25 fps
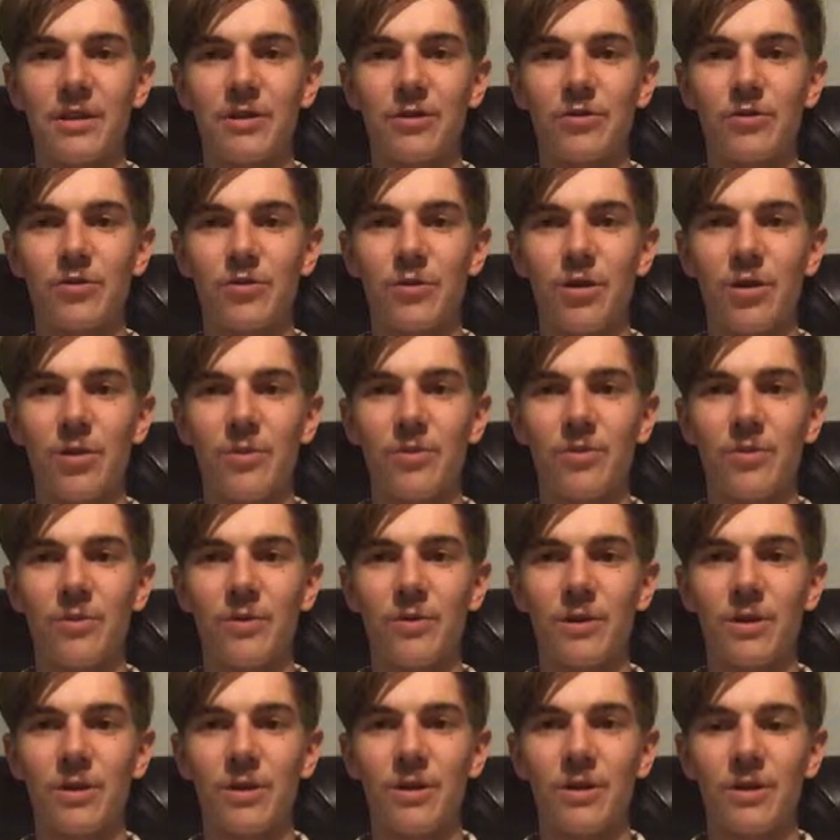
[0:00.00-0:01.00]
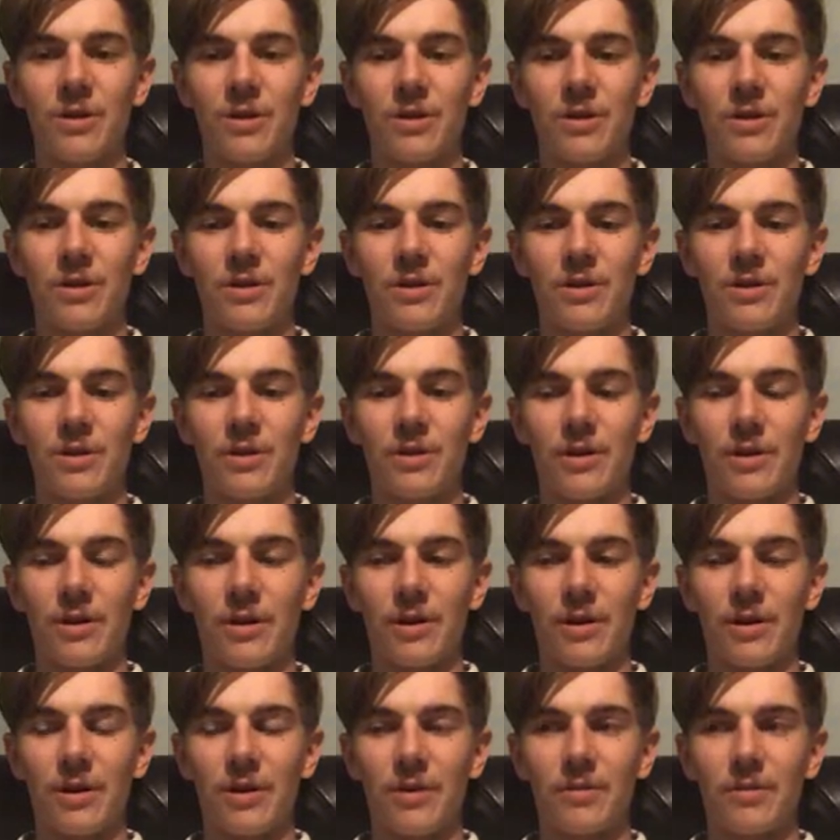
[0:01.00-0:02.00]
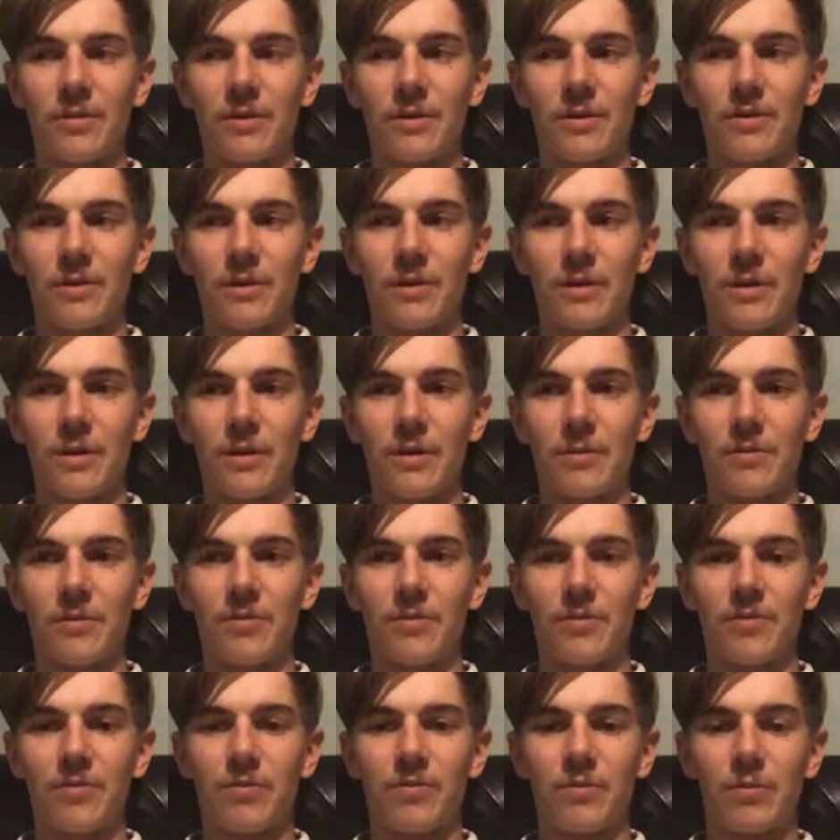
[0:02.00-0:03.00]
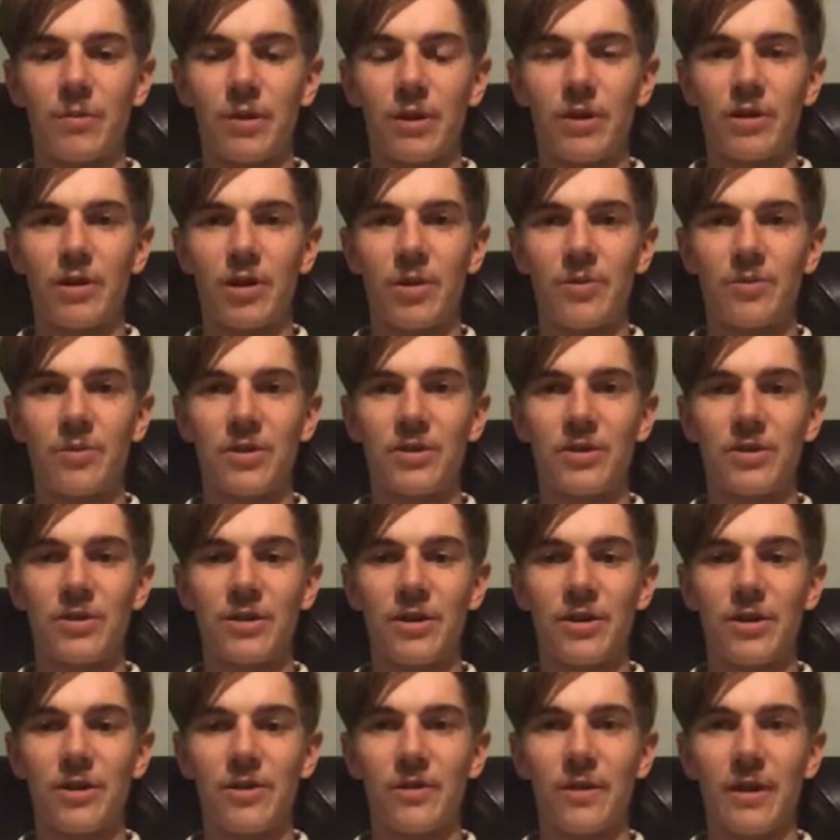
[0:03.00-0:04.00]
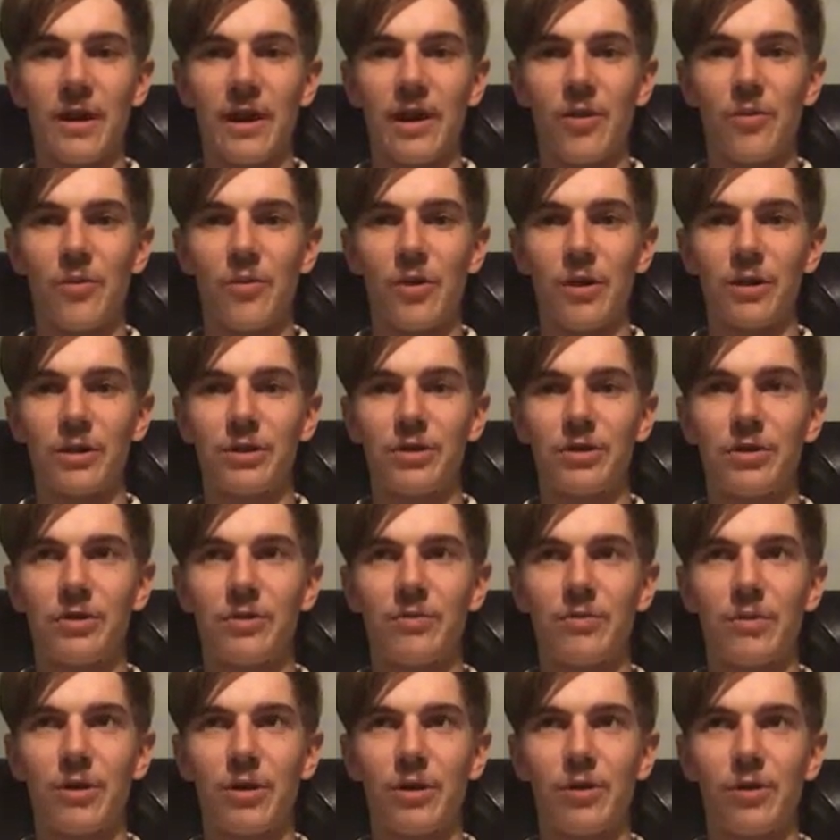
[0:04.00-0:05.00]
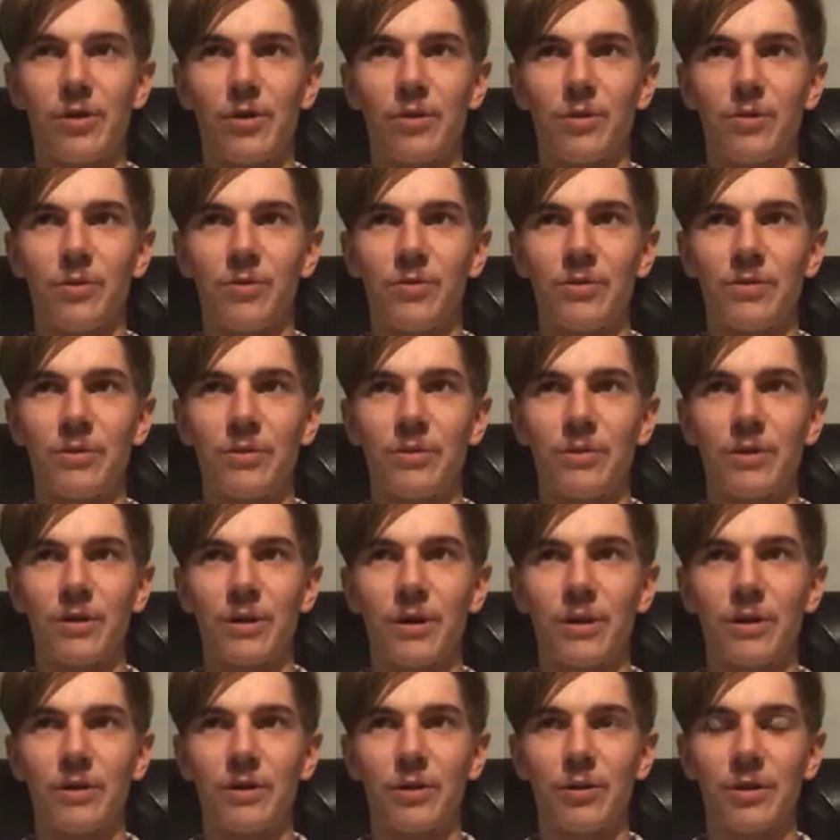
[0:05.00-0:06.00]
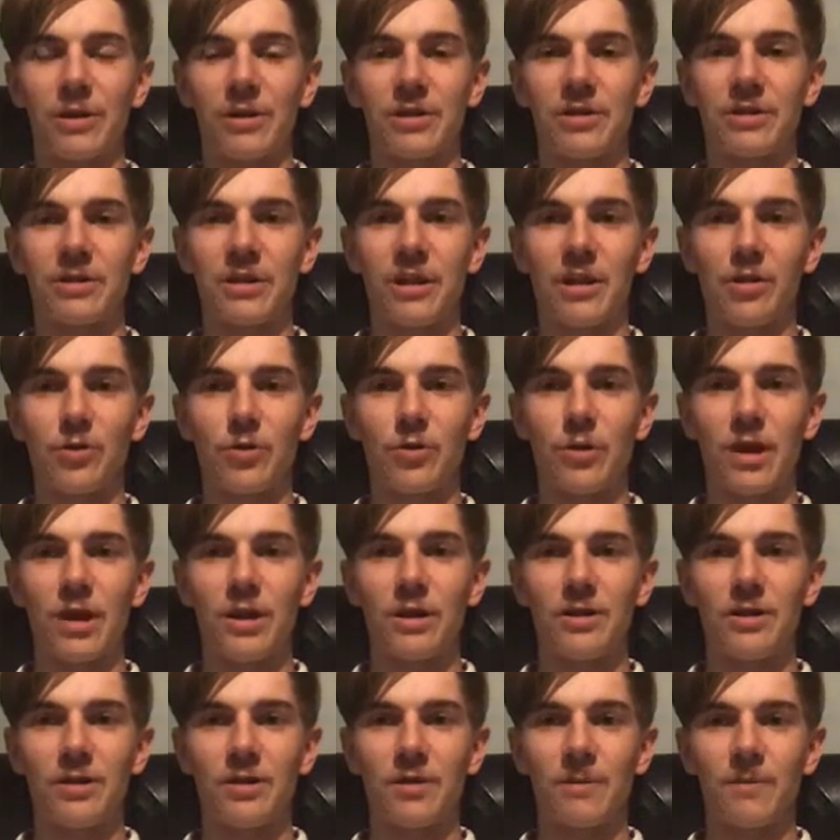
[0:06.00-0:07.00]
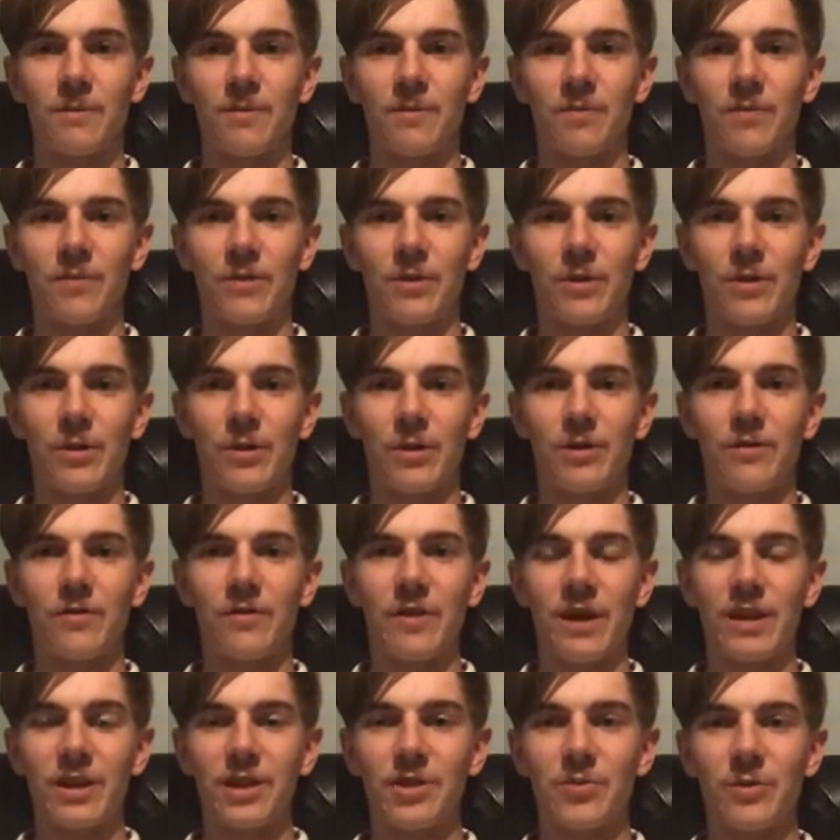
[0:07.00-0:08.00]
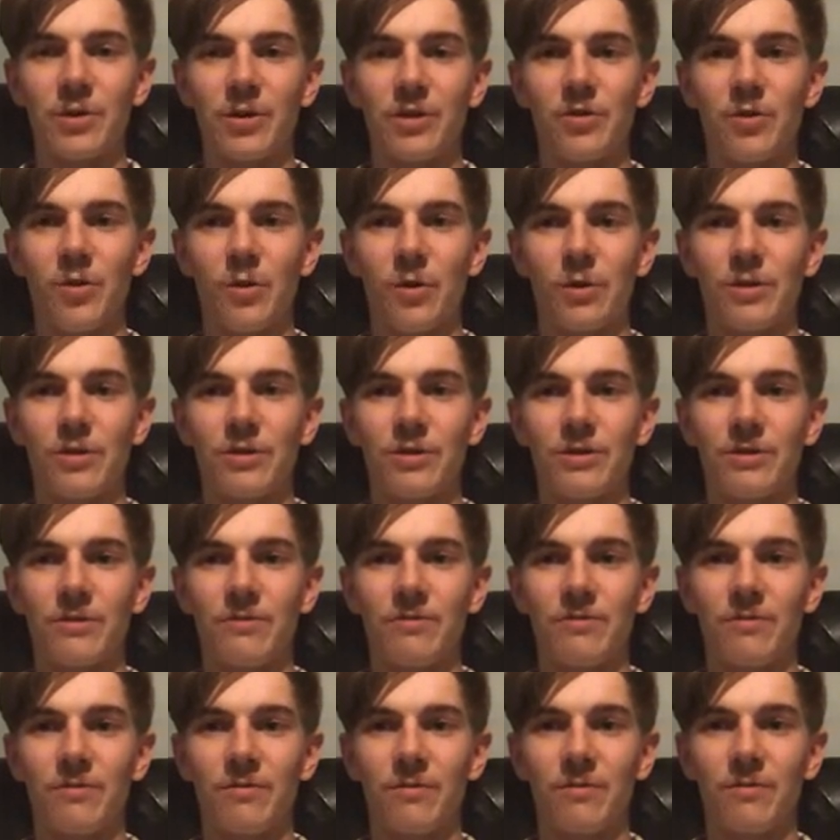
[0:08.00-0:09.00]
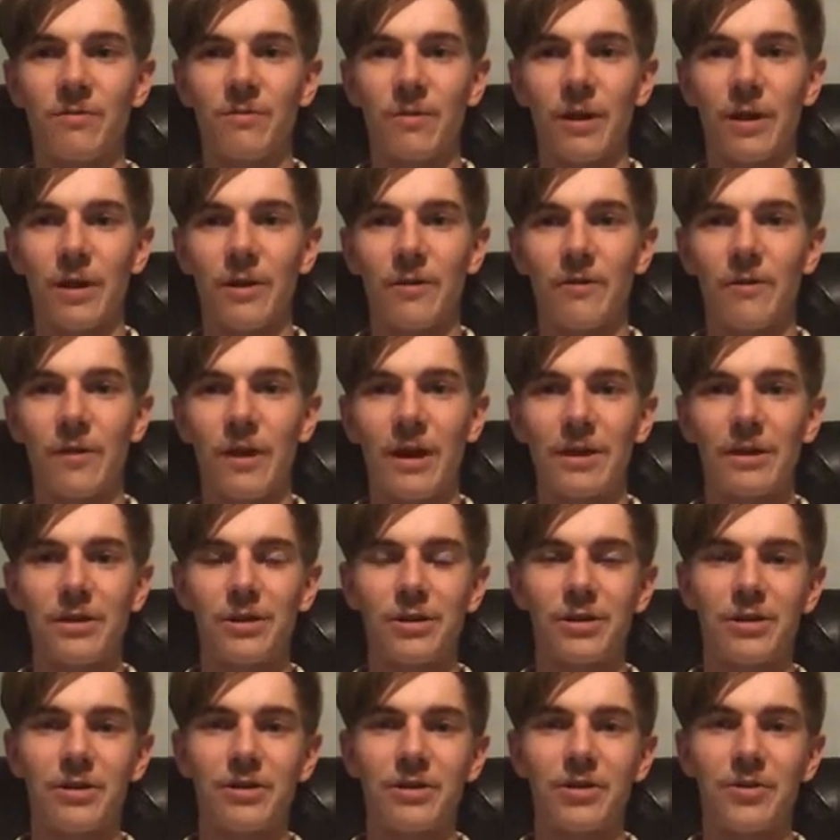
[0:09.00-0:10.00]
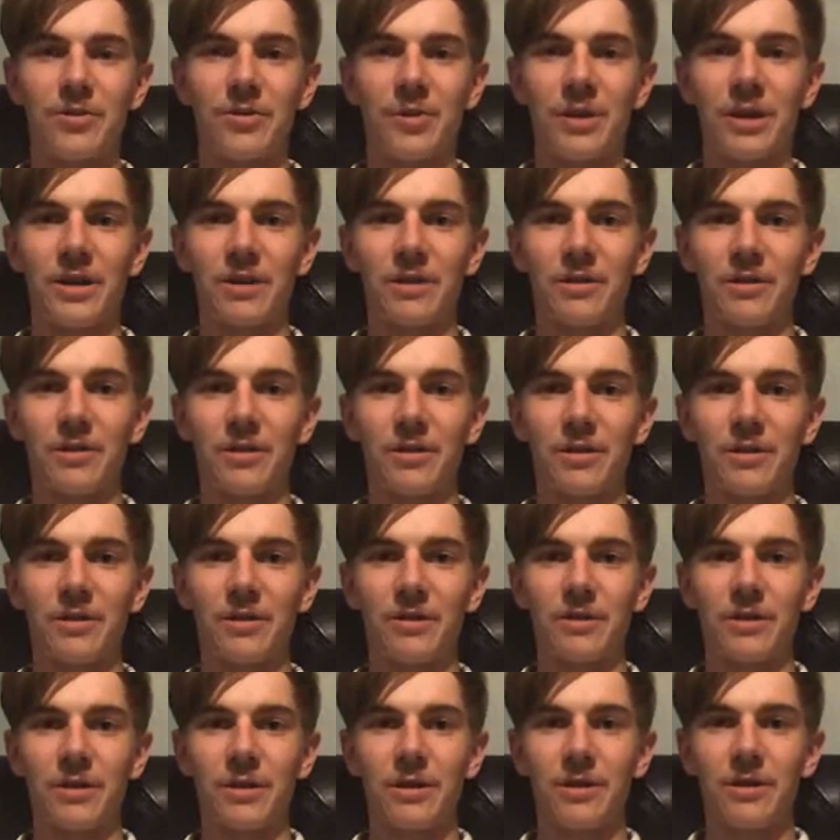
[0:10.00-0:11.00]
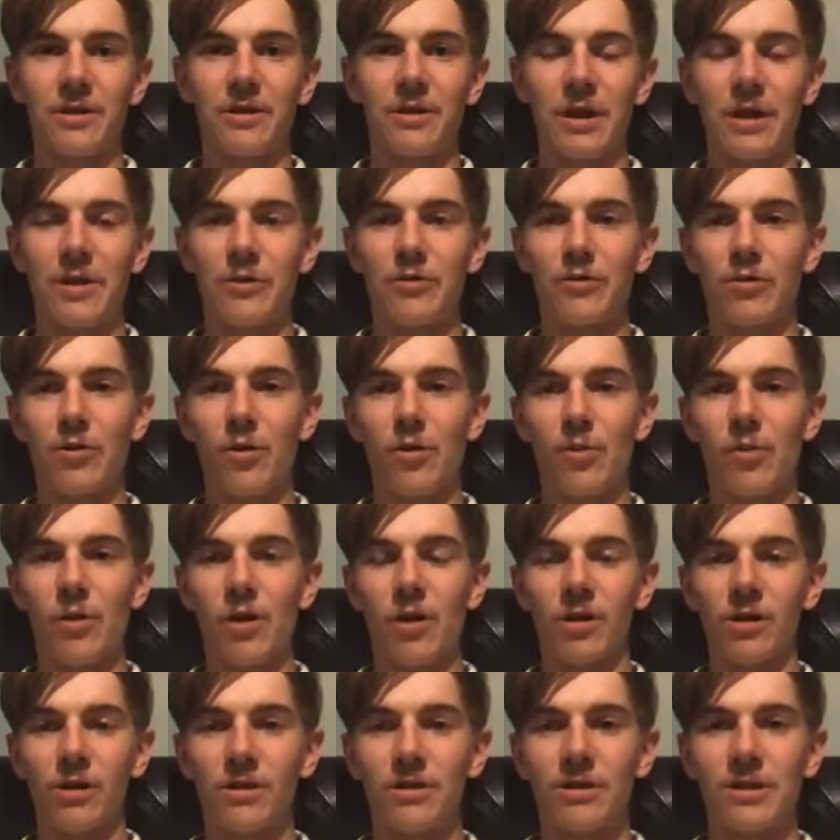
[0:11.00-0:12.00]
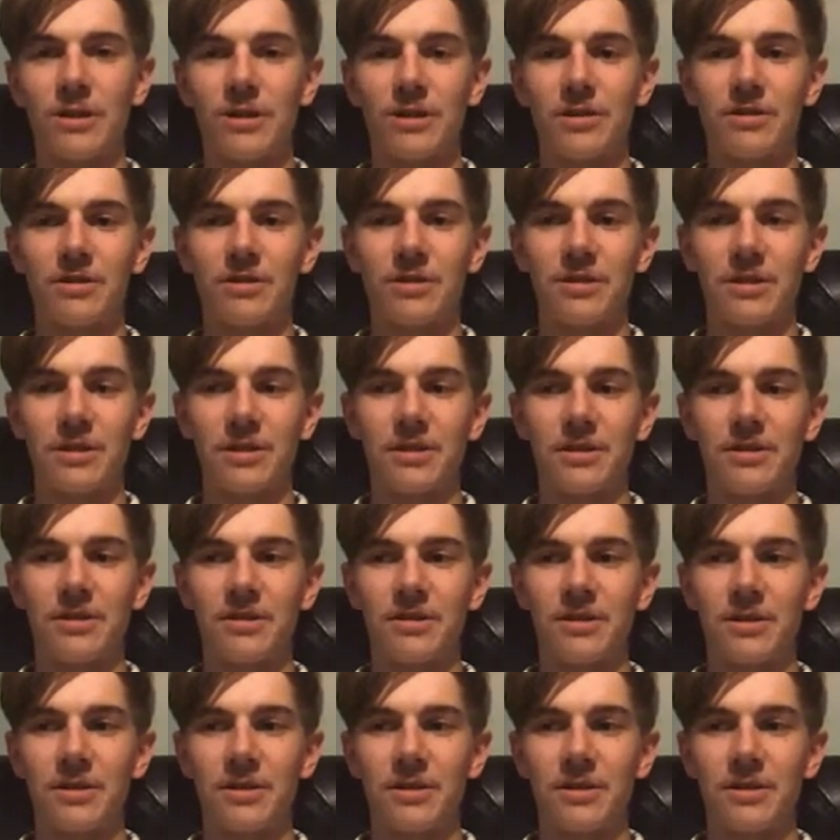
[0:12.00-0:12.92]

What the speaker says: Trump when it comes to how much they'll accelerate the advancement towards fascism and necropolitics is